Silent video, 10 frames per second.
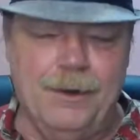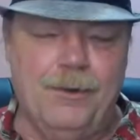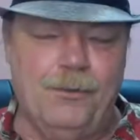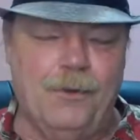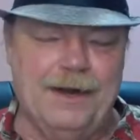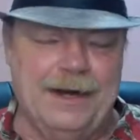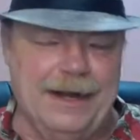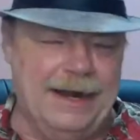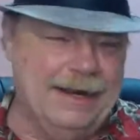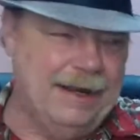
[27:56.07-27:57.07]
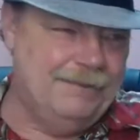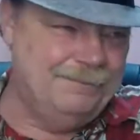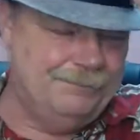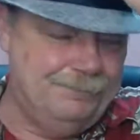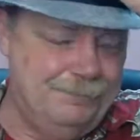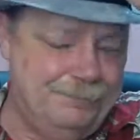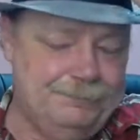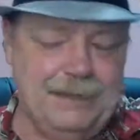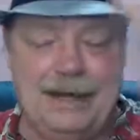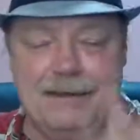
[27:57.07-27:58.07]
What
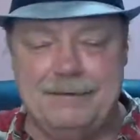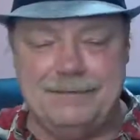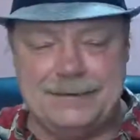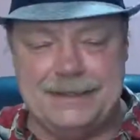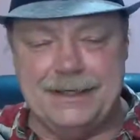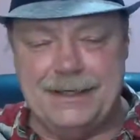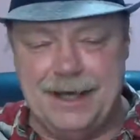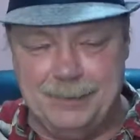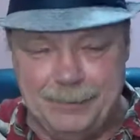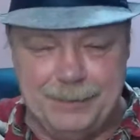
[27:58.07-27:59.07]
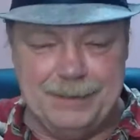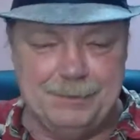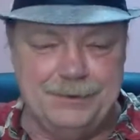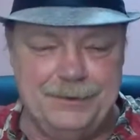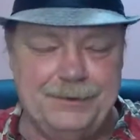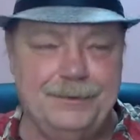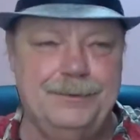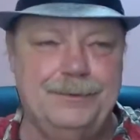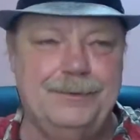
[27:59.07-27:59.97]
I've seen a couple people do,